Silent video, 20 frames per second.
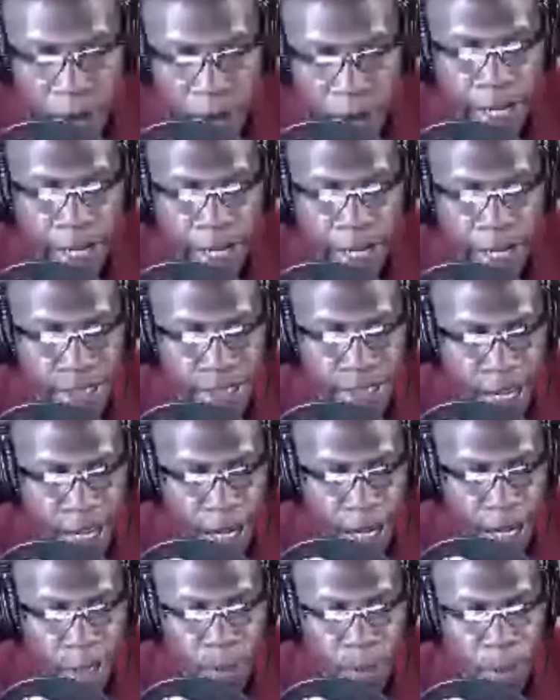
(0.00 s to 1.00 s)
at the
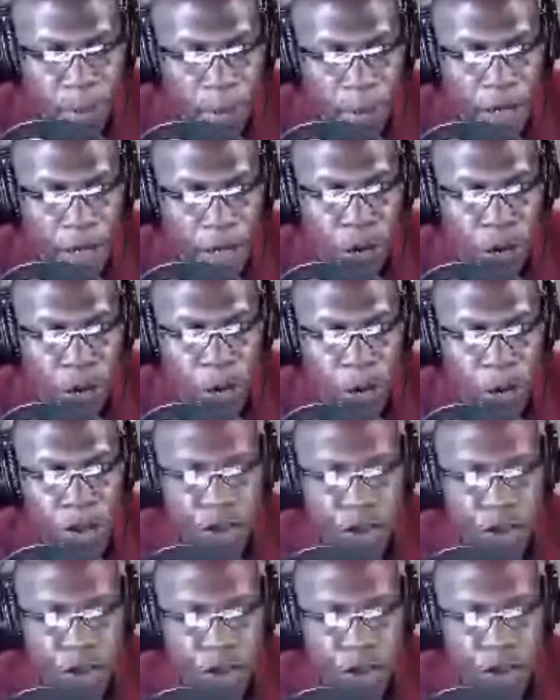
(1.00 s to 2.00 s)
time in order
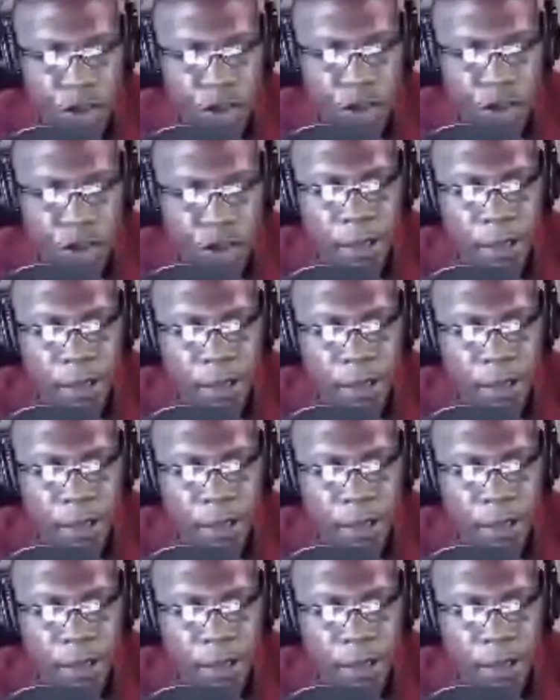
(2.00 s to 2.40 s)
to